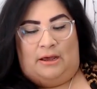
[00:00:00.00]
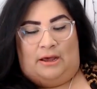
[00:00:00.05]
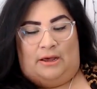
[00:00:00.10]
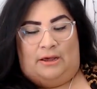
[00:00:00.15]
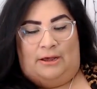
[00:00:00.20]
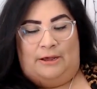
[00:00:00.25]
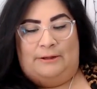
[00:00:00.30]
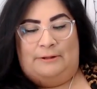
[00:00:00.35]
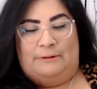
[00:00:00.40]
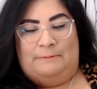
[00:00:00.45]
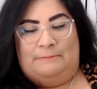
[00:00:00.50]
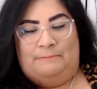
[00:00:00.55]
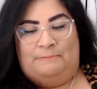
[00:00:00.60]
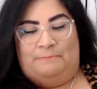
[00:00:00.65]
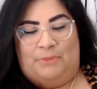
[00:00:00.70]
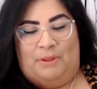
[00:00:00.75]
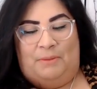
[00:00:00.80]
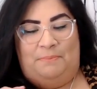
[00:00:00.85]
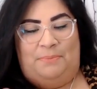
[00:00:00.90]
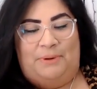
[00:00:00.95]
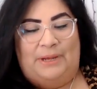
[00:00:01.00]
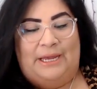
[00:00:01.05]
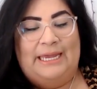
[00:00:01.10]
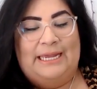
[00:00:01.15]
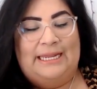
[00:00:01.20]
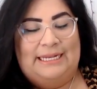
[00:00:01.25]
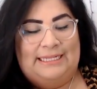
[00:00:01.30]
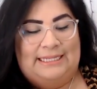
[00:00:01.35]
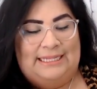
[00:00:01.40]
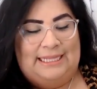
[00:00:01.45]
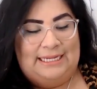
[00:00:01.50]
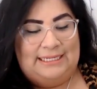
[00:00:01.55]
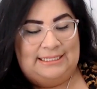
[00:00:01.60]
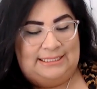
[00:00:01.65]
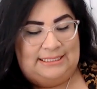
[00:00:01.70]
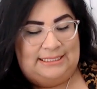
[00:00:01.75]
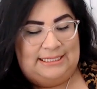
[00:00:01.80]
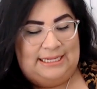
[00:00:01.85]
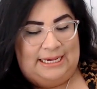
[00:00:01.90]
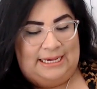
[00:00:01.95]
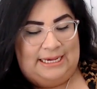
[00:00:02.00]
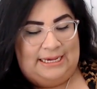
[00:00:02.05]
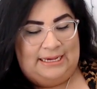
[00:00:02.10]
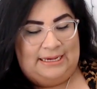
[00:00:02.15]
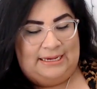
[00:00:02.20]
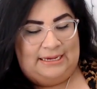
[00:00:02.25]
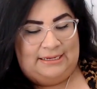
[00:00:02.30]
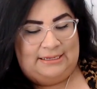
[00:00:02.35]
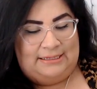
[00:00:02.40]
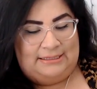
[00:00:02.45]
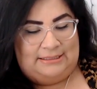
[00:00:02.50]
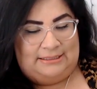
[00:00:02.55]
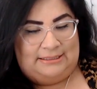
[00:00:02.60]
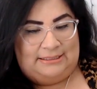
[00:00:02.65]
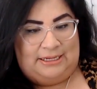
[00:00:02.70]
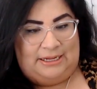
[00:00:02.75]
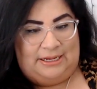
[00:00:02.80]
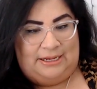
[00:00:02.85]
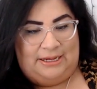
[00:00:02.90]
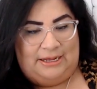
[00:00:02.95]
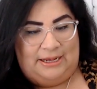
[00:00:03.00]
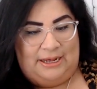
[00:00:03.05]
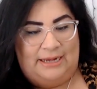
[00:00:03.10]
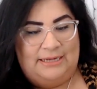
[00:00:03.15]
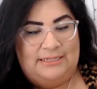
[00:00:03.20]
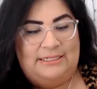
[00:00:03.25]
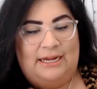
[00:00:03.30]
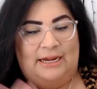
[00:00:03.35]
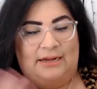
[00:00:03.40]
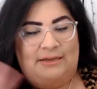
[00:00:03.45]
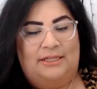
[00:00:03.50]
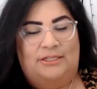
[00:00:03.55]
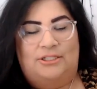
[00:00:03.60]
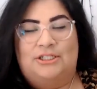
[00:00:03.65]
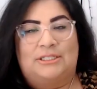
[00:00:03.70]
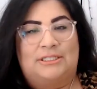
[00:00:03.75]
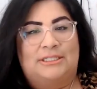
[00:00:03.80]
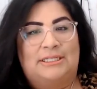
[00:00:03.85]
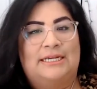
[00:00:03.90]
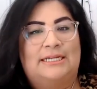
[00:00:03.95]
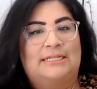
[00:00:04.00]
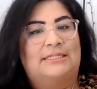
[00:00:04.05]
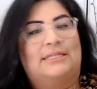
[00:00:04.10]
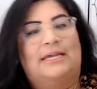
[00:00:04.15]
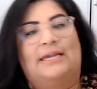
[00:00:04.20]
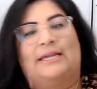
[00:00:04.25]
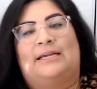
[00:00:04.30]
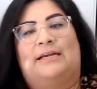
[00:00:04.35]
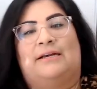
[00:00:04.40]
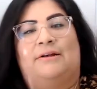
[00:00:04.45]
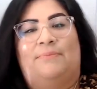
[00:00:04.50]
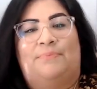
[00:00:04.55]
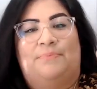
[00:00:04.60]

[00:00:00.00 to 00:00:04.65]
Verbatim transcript: Um, but this is a deck that just is like